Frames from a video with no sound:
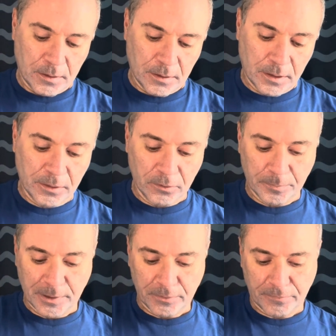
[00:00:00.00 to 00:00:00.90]
I know they'll be
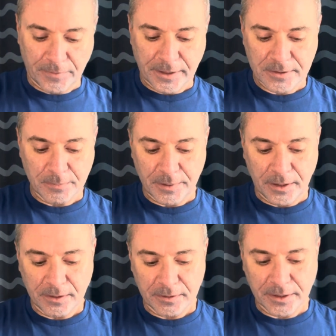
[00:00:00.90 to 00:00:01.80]
able to find
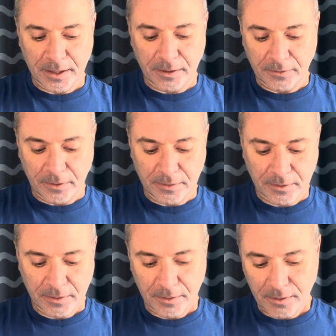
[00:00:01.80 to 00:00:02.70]
somebody to get it done.
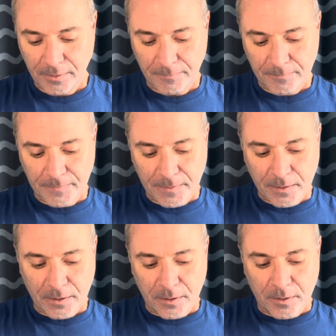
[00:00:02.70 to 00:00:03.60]

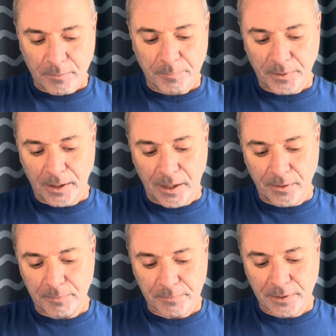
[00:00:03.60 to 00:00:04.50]
But
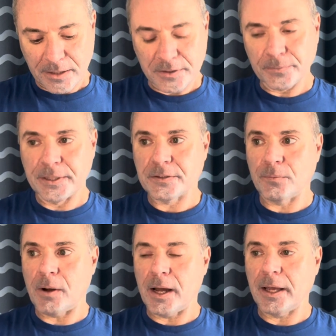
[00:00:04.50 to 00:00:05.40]
that's the reason
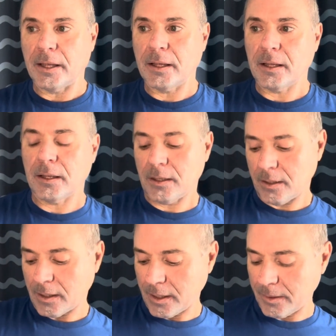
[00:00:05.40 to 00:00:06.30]
why
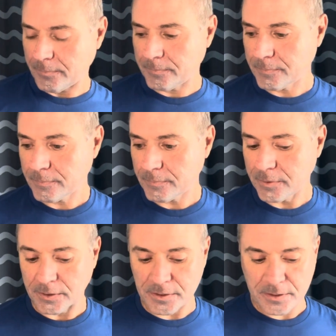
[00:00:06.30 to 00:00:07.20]
I'm
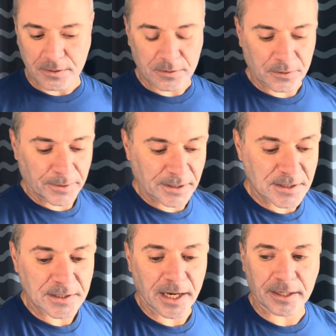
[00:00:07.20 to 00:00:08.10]
going to create a
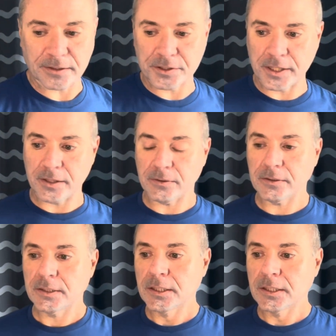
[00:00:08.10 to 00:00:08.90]
second channel